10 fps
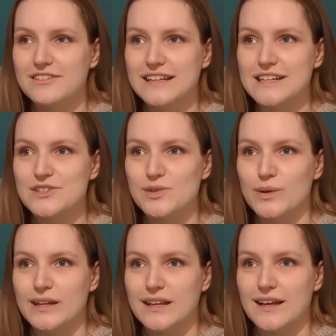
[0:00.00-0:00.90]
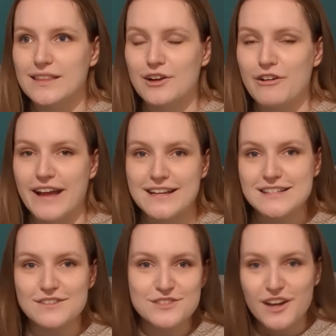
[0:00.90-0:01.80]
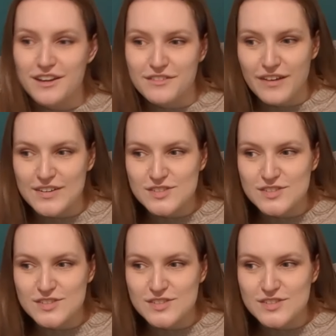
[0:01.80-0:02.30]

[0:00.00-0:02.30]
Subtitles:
really enjoy like the creative side of it.